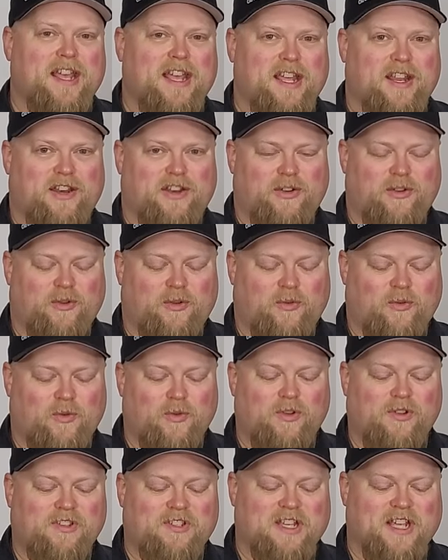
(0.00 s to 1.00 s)
in your
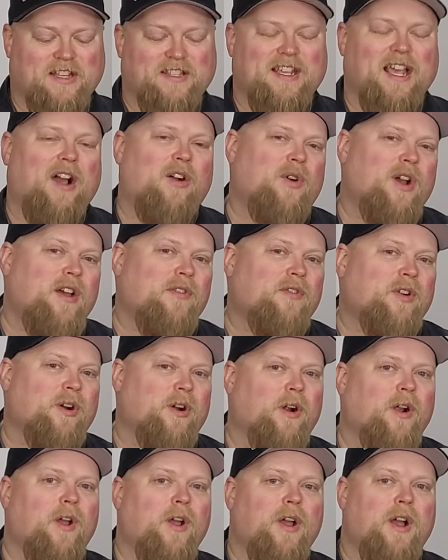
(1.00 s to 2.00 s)
rule sets.
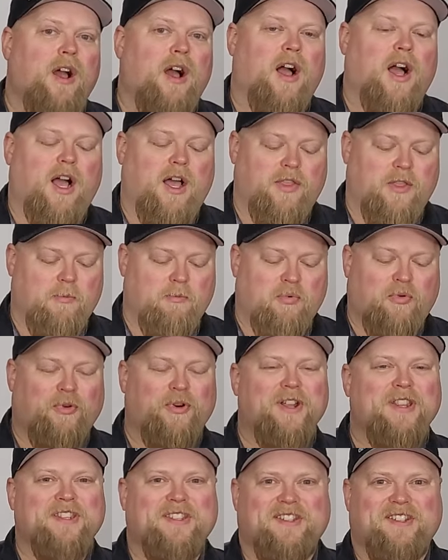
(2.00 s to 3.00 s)
However, the
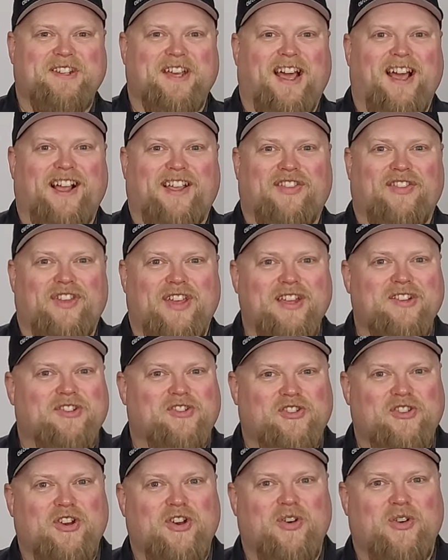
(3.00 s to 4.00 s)
print stock they
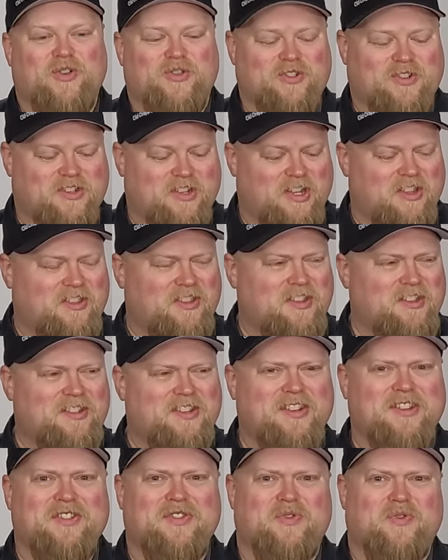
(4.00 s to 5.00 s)
chose, this is